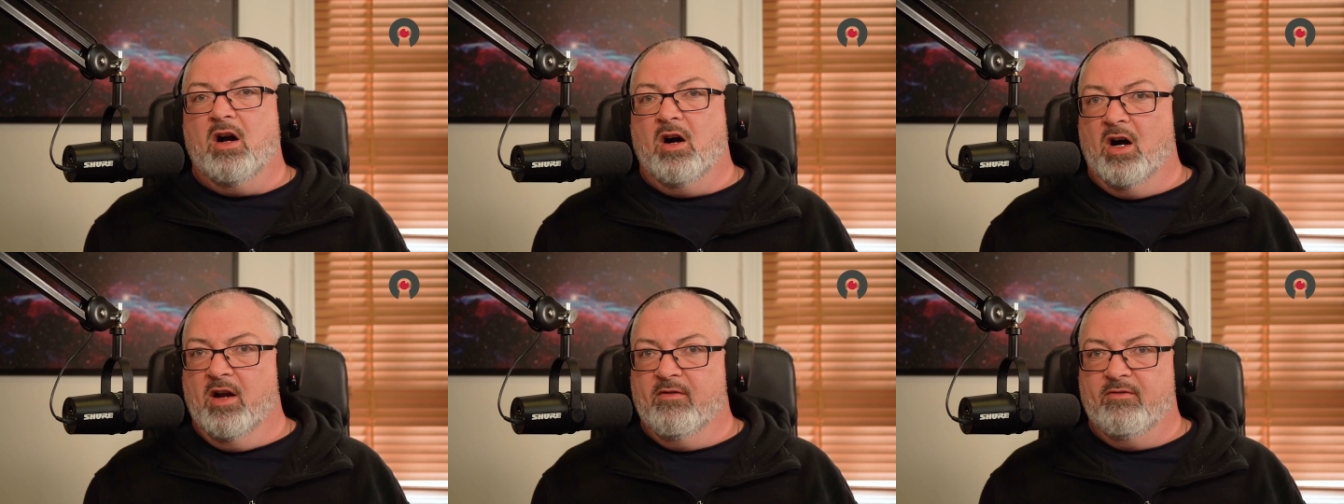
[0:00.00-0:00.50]

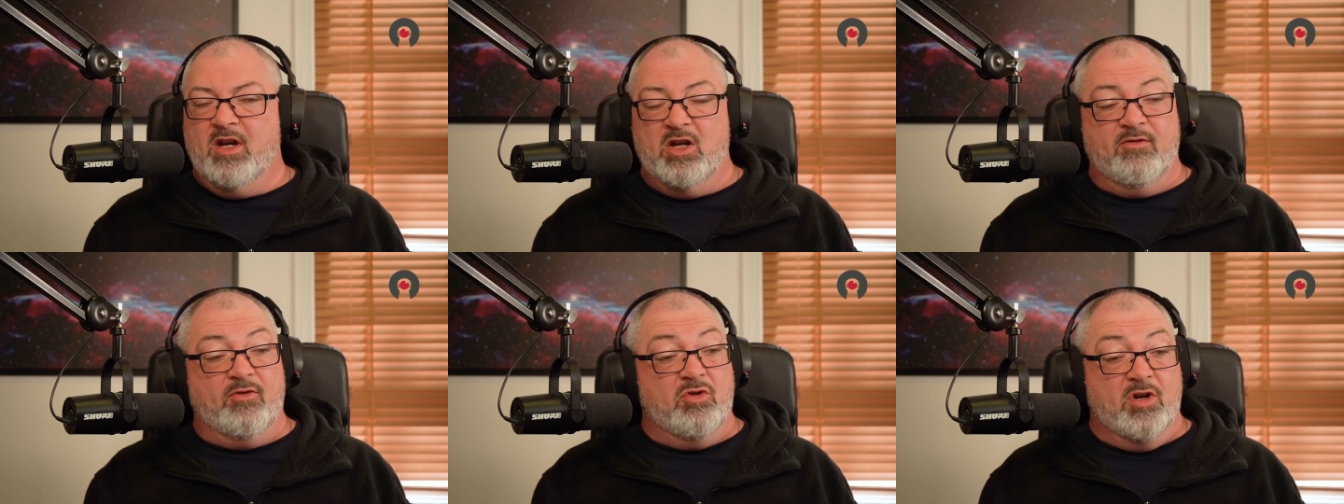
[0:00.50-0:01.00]
I've
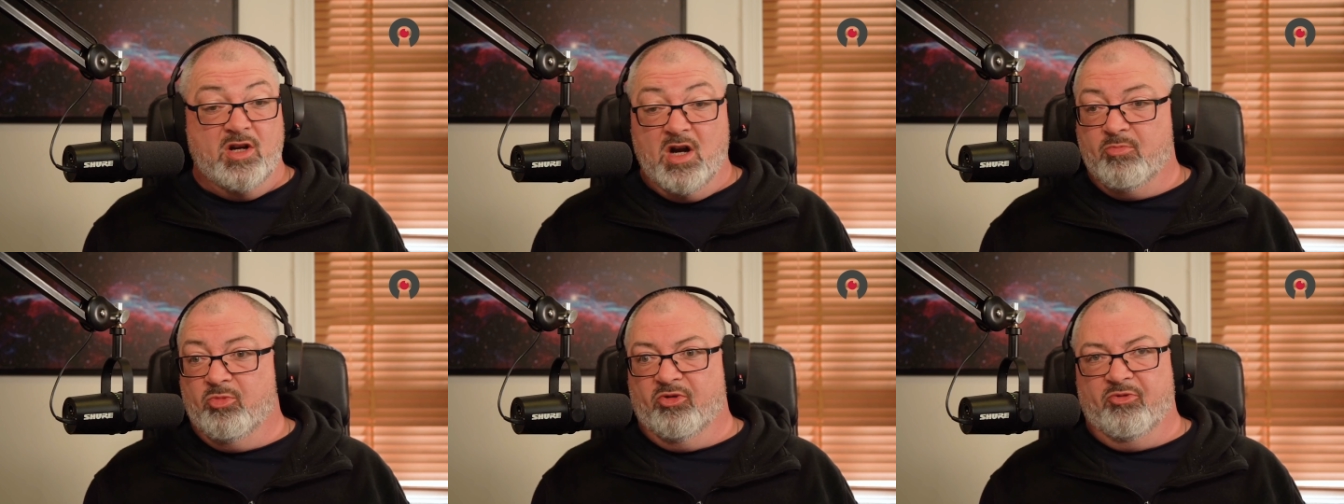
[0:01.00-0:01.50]
interviewed a
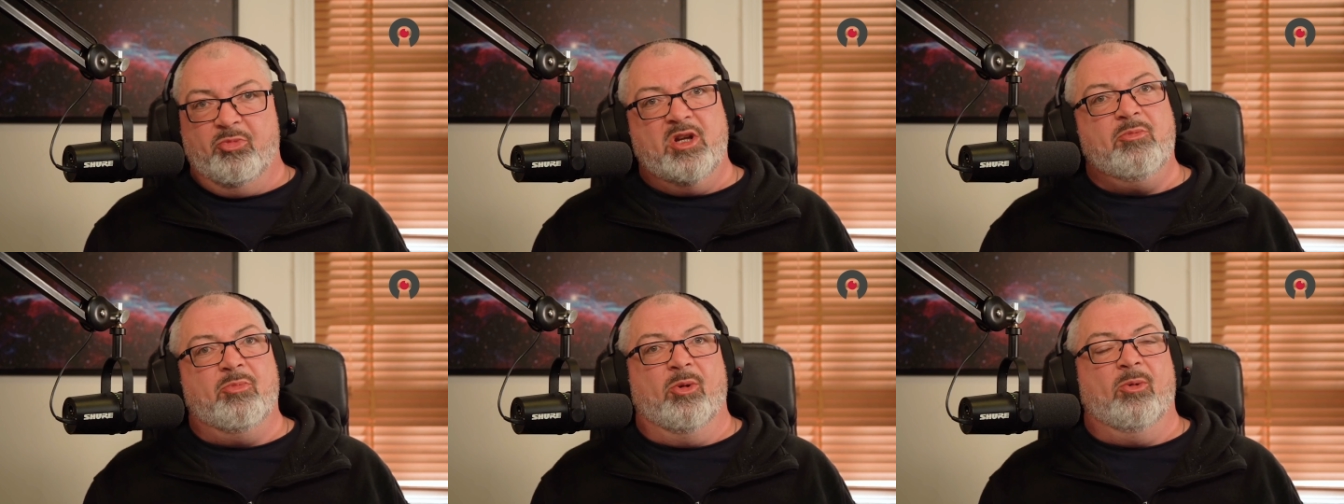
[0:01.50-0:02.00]
number of
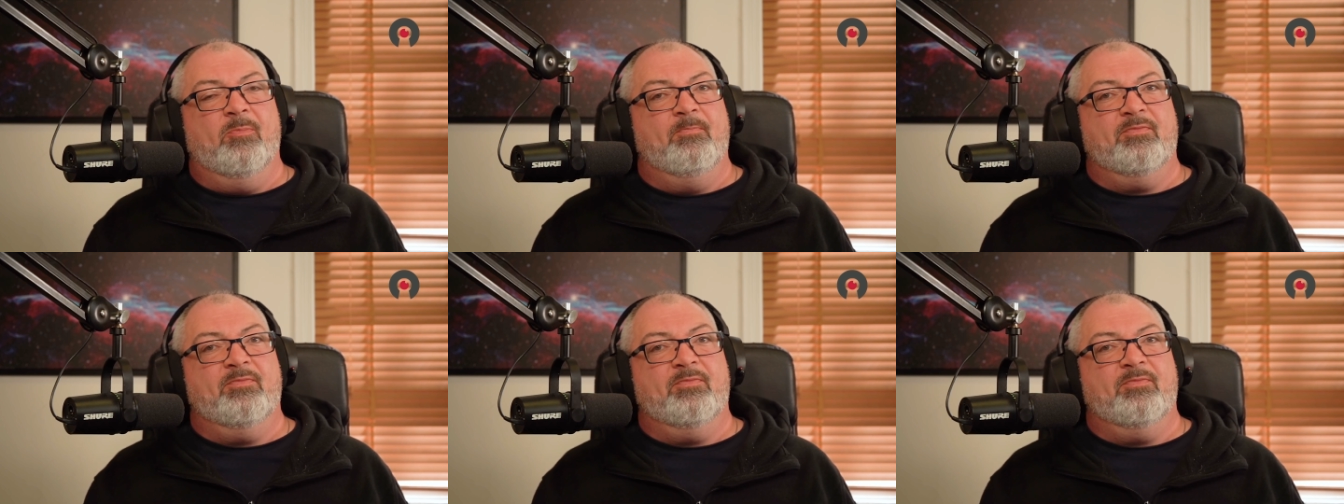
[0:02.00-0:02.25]
people.